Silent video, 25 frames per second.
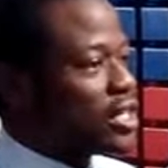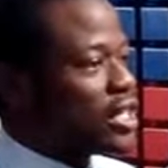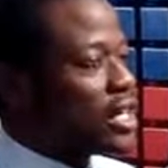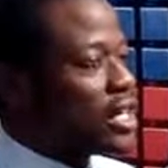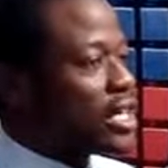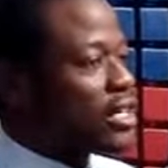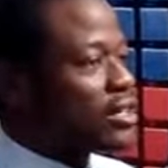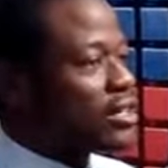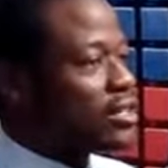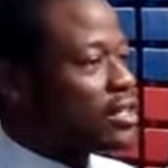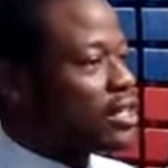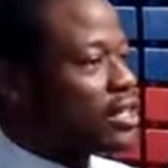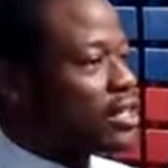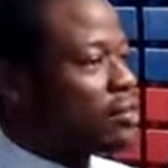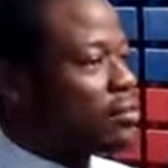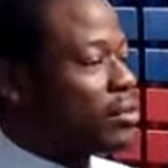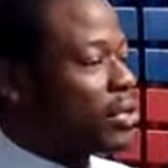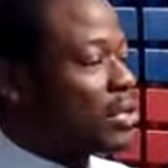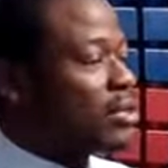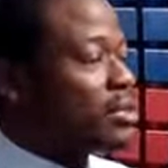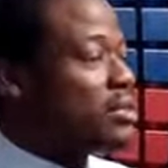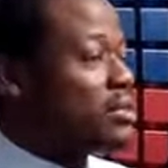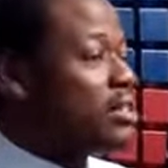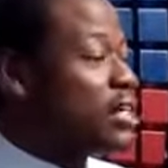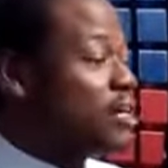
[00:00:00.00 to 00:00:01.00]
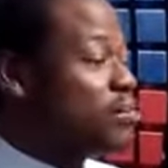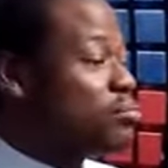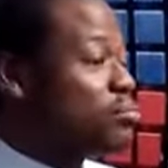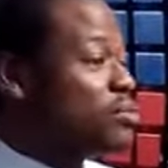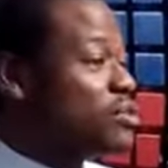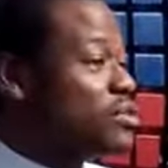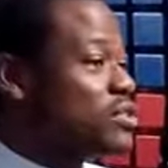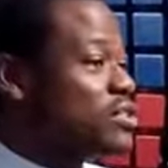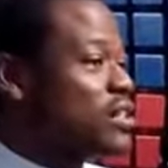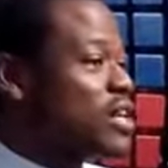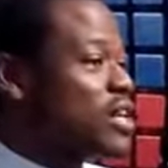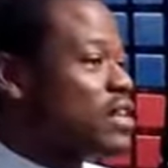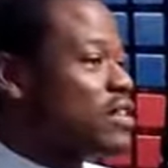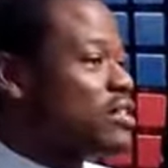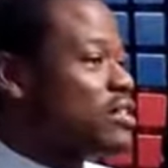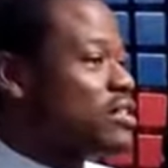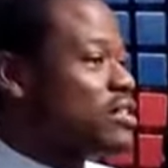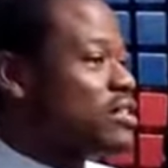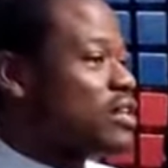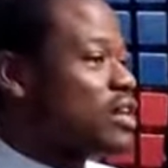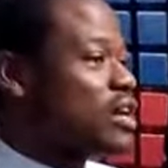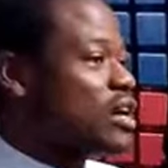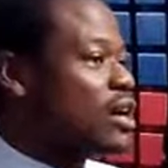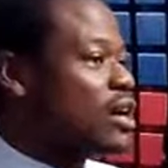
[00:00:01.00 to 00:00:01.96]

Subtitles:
get about 10%